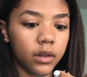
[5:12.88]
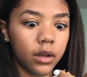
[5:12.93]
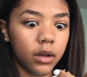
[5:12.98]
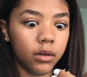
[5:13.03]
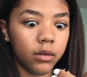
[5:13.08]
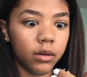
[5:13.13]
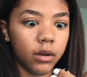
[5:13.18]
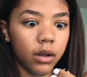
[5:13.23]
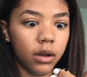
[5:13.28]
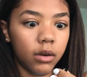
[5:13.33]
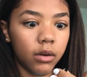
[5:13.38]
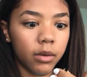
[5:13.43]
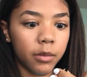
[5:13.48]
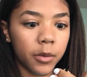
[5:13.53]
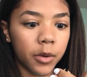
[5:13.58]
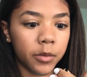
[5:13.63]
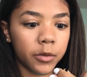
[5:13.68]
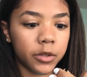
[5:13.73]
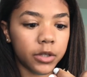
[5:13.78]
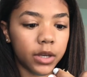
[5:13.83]
Oh no, I'm
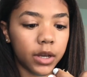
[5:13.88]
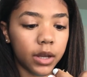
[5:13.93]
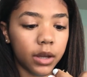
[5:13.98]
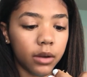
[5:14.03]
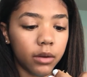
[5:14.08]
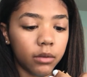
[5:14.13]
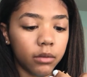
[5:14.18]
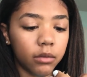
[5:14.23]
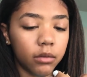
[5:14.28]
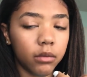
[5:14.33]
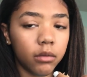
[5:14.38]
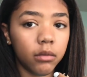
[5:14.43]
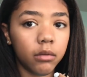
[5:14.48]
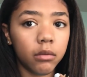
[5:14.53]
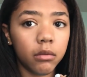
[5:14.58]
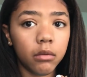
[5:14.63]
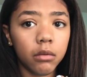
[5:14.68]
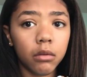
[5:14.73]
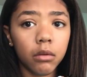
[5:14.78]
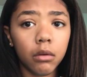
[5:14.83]
almost out.
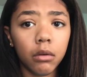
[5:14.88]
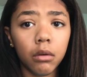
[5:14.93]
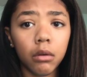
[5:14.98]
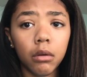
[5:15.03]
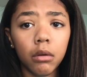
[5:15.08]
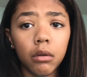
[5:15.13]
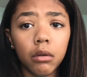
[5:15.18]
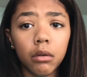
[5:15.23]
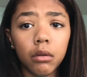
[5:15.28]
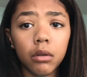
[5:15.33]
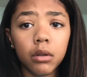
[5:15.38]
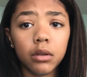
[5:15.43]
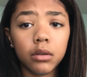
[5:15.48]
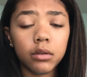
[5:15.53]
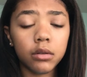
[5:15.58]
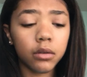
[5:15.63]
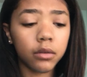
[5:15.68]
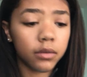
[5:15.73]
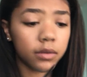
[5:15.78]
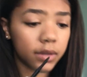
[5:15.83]
Oh,
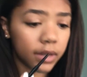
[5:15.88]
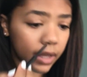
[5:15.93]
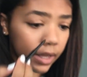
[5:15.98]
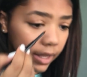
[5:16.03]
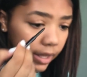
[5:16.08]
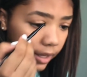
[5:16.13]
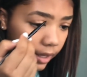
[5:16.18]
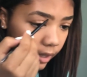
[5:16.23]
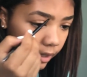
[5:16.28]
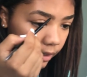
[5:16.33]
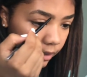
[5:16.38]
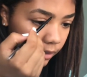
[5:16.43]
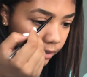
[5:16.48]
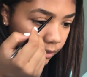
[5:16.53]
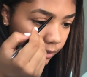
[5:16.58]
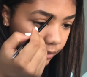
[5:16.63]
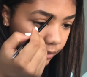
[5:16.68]
that's so sad.